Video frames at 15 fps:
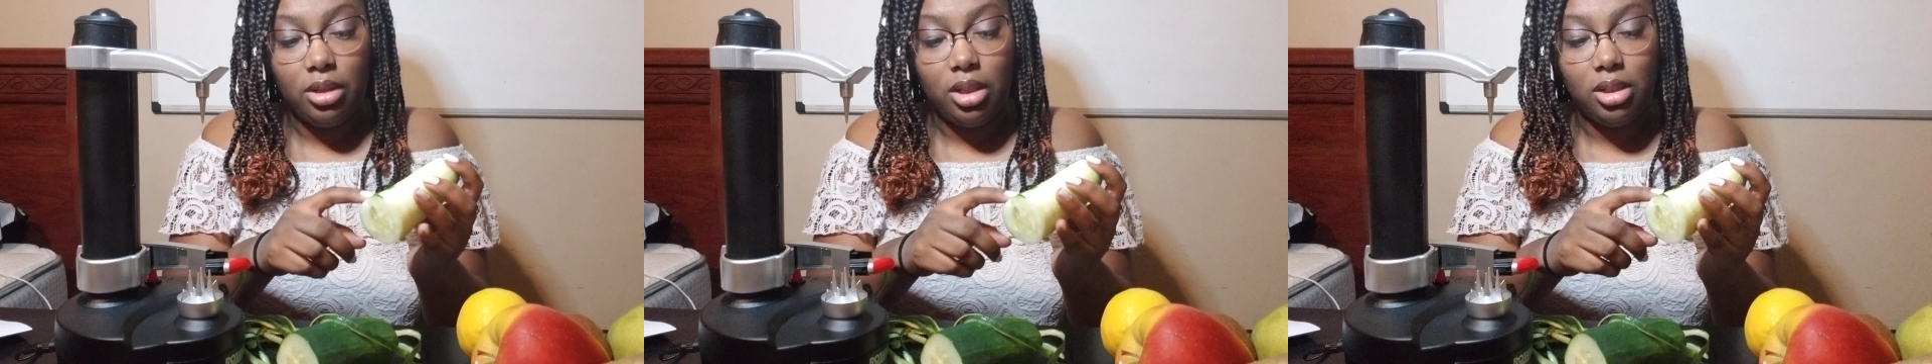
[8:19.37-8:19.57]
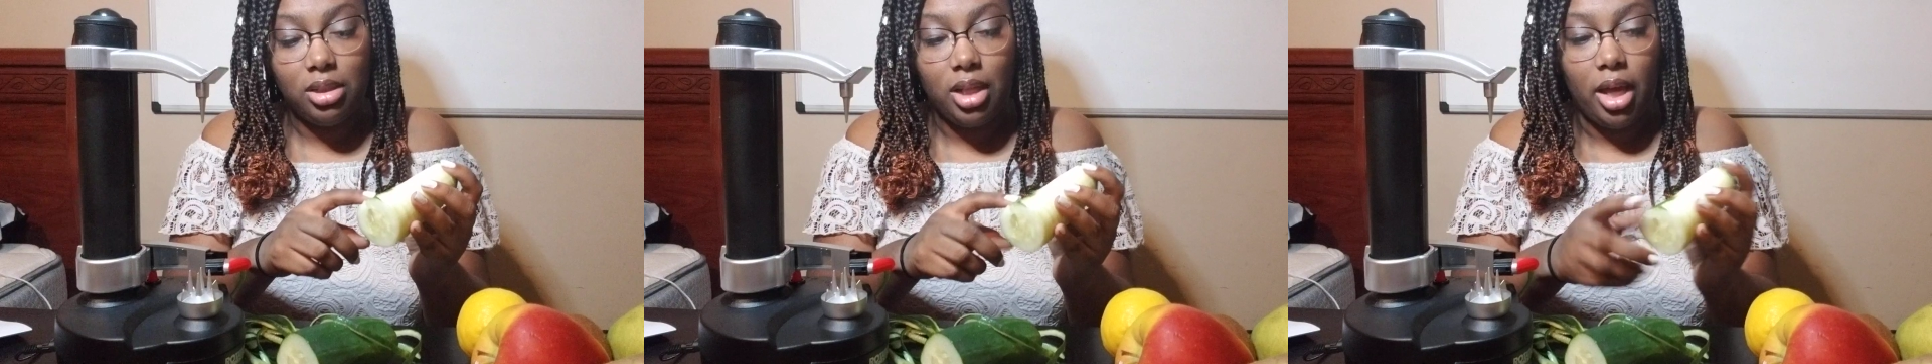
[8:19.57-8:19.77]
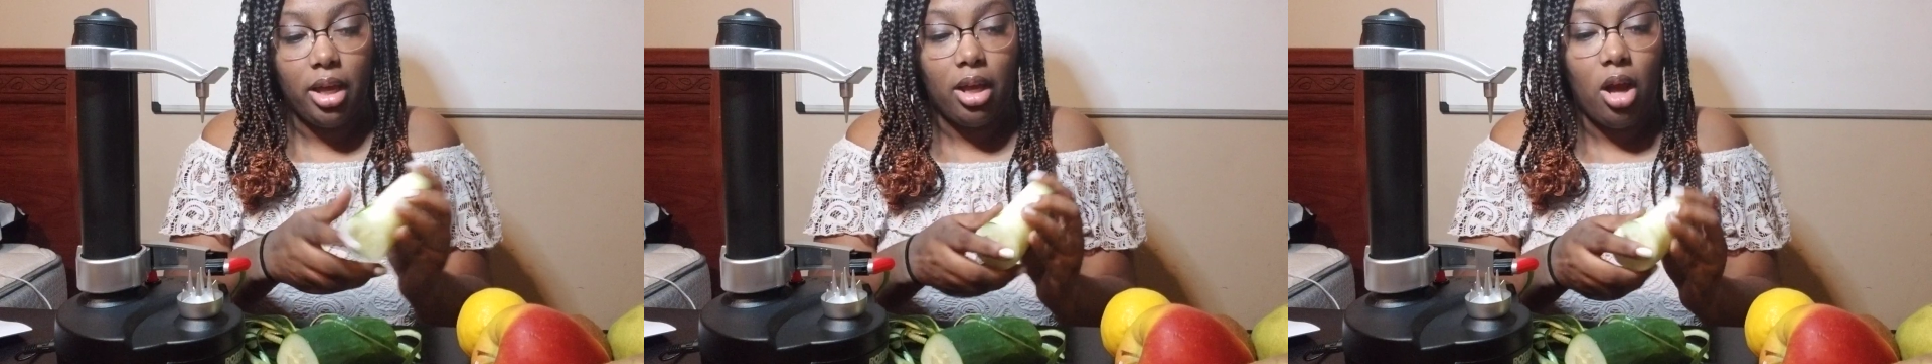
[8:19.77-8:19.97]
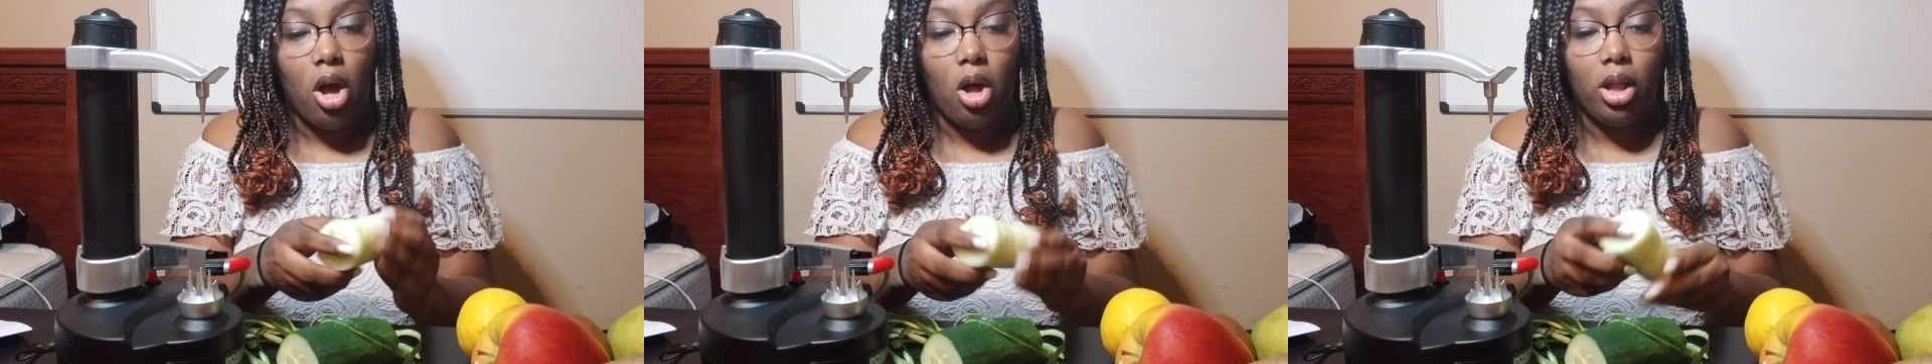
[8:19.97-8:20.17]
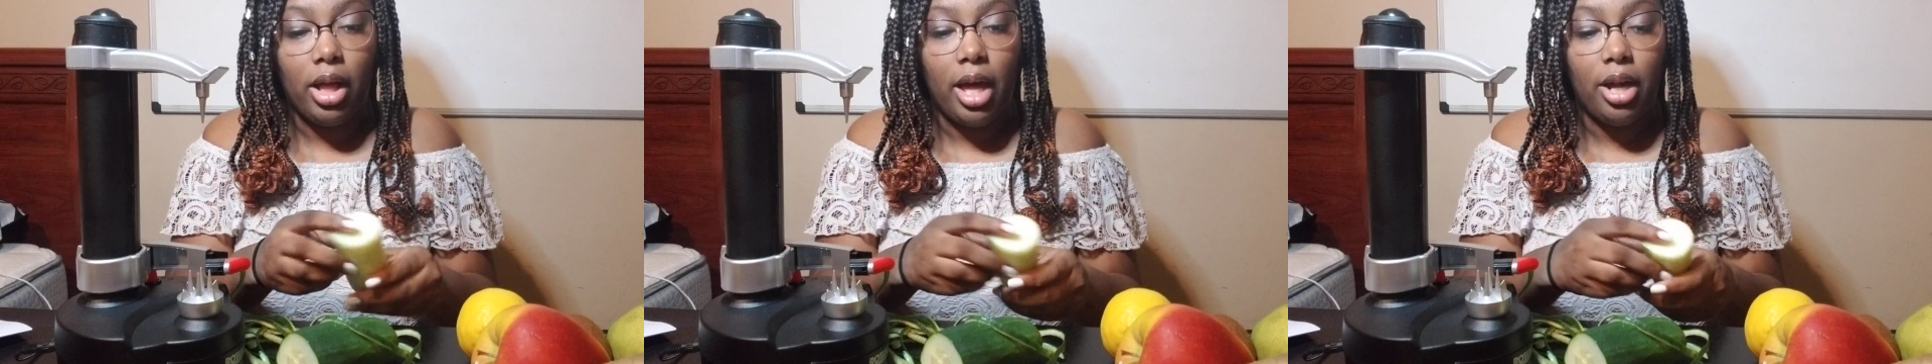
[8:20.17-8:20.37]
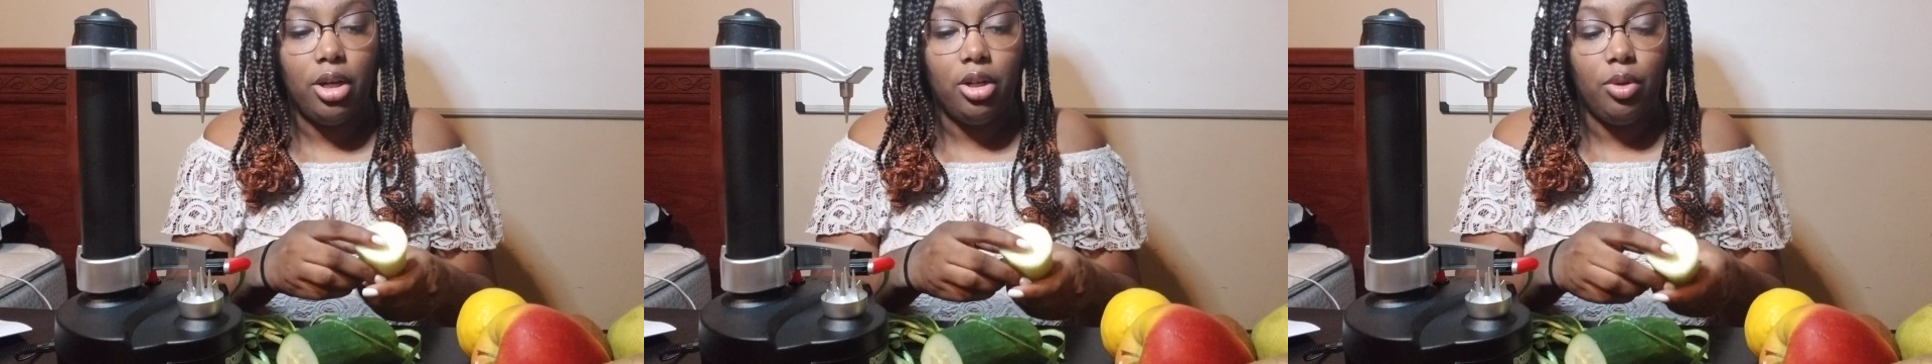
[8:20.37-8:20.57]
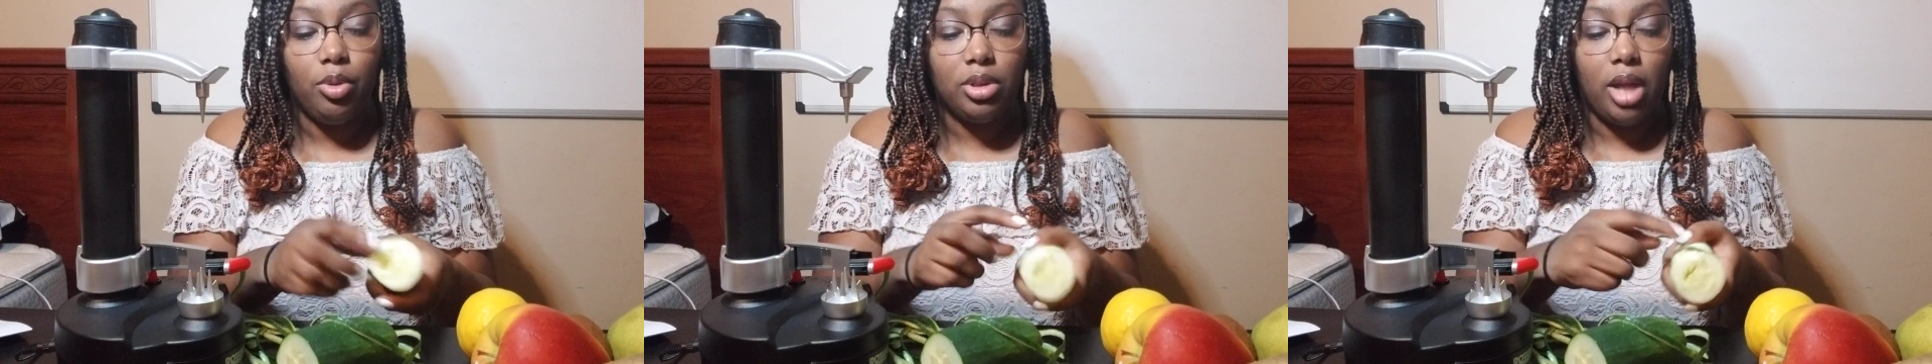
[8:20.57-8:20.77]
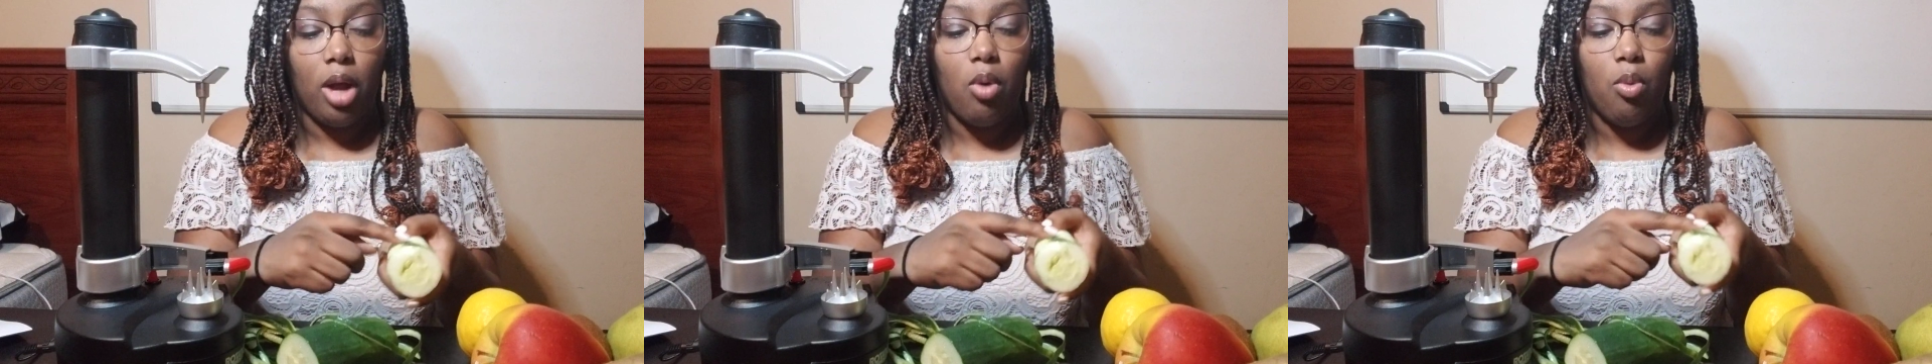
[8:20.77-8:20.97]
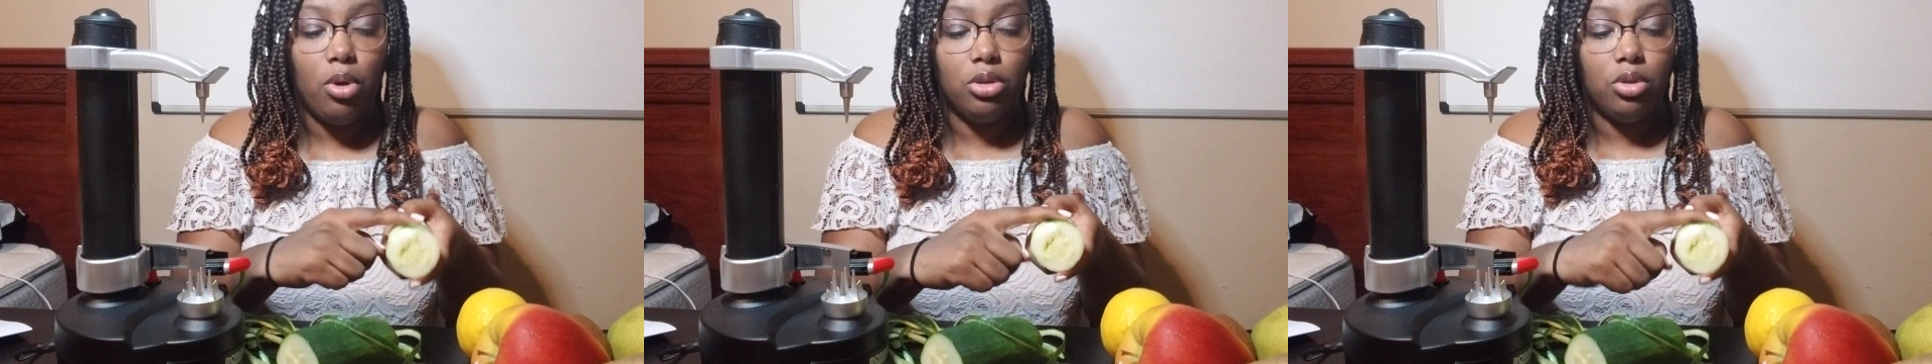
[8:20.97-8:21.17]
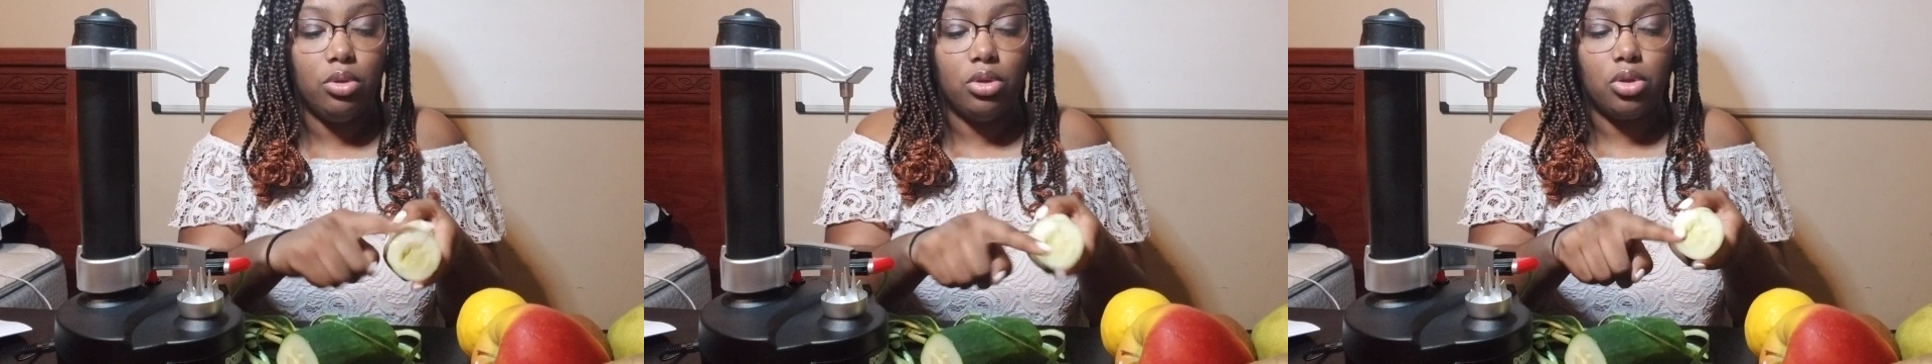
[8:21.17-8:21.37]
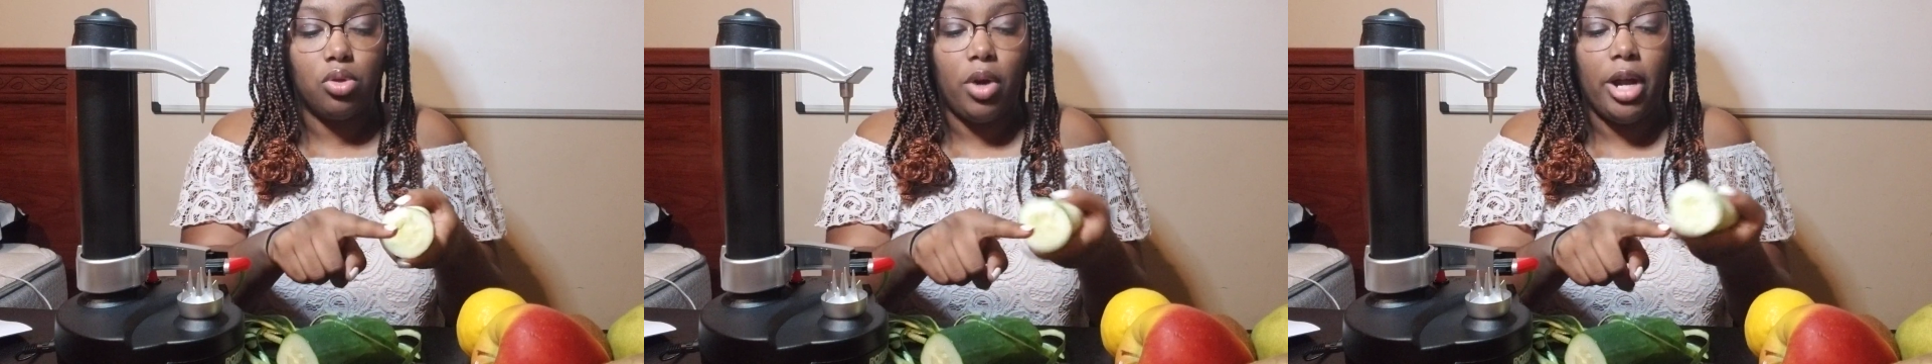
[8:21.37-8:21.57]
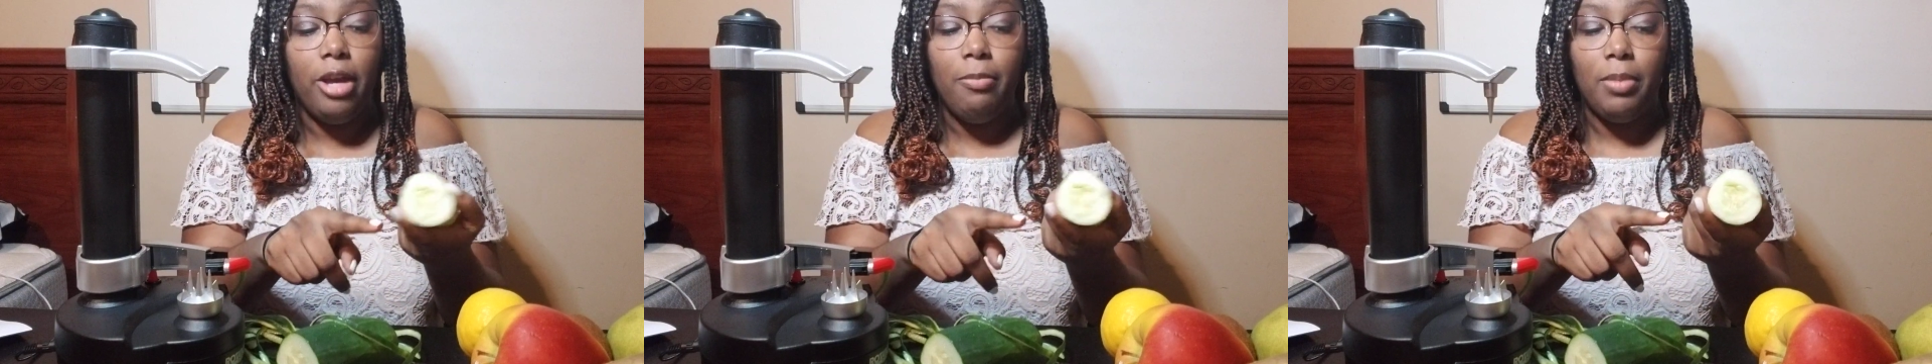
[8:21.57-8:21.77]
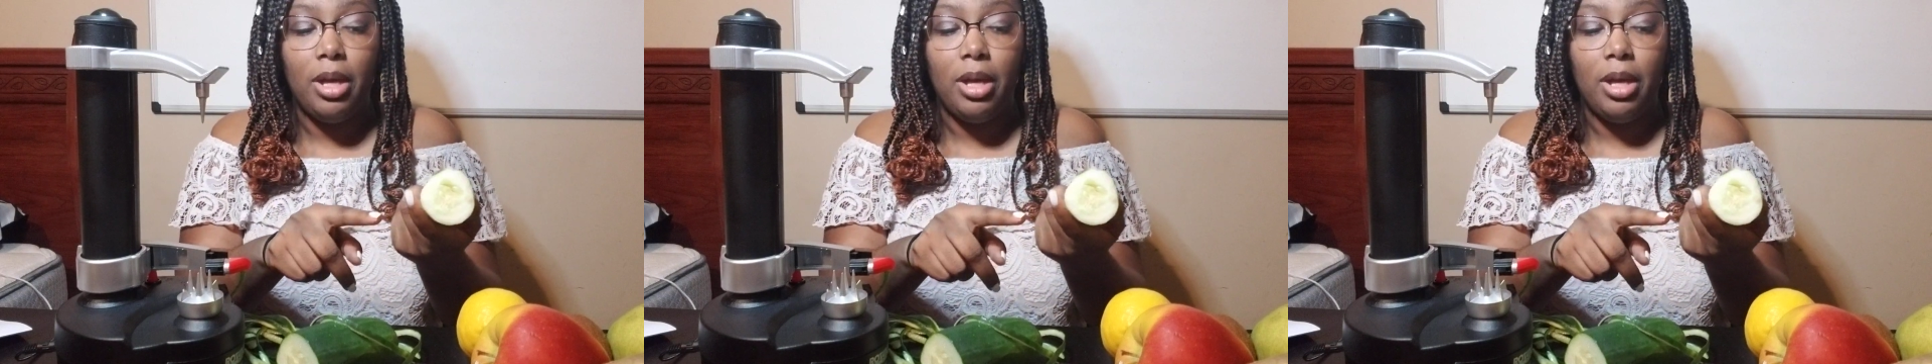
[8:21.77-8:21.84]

because like all I gotta do is like one little scrape,